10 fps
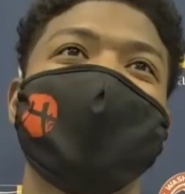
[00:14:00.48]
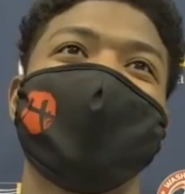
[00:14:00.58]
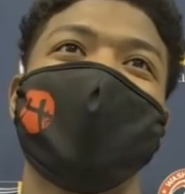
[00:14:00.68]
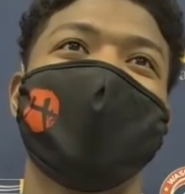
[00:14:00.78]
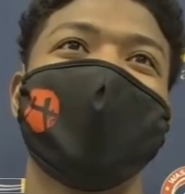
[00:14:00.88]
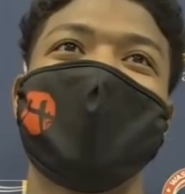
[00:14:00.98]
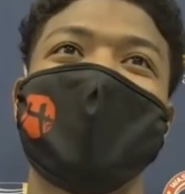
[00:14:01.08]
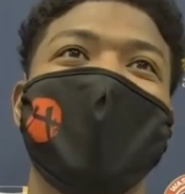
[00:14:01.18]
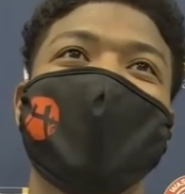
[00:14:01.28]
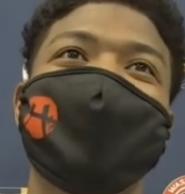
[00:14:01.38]

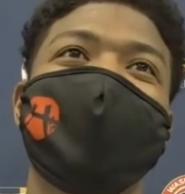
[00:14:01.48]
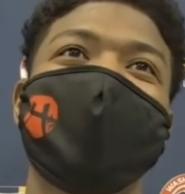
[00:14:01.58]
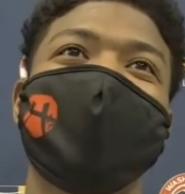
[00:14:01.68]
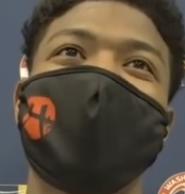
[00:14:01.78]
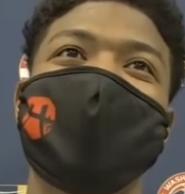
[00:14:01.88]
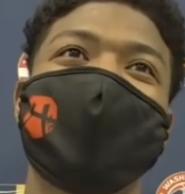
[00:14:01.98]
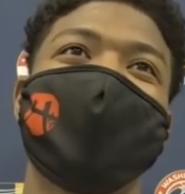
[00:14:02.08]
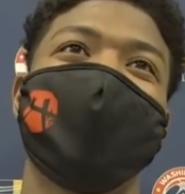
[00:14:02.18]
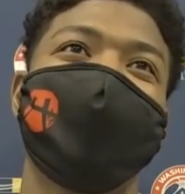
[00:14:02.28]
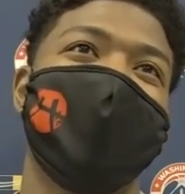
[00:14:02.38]
wanted to show
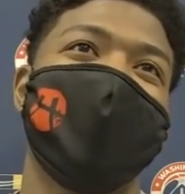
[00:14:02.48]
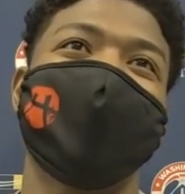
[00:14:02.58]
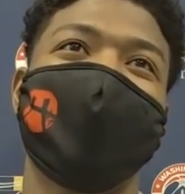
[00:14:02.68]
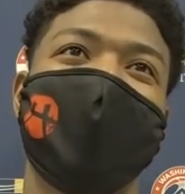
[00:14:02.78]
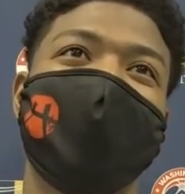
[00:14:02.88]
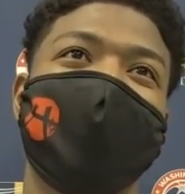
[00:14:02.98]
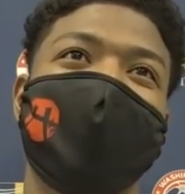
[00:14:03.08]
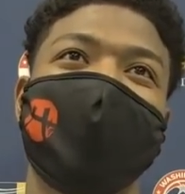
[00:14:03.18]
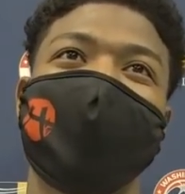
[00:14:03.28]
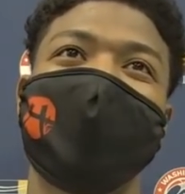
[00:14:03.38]
his love, you
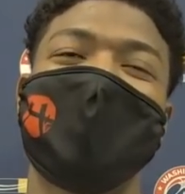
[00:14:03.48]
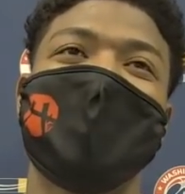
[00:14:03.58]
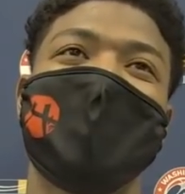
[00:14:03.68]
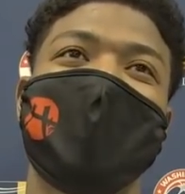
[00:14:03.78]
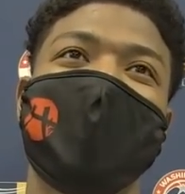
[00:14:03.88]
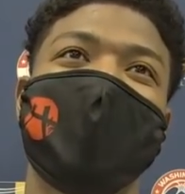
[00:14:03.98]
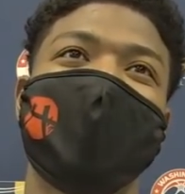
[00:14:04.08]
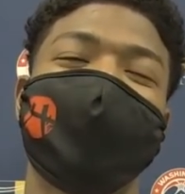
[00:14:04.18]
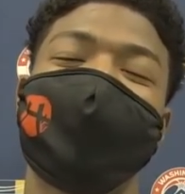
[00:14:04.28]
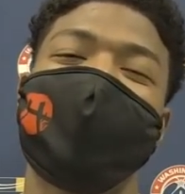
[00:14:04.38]
know? And then,
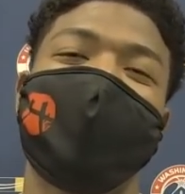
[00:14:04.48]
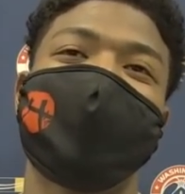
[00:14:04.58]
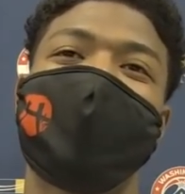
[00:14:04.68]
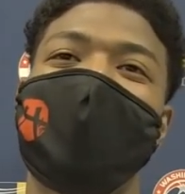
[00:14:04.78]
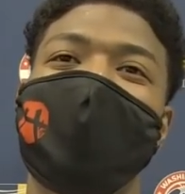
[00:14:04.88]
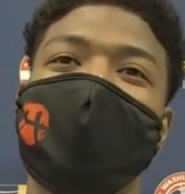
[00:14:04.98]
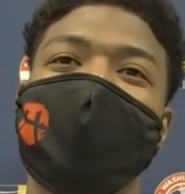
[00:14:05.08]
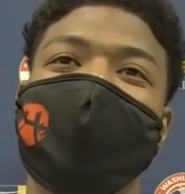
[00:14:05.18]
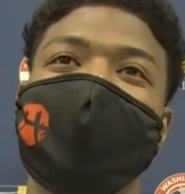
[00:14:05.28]
yeah, that's why I wore it. So.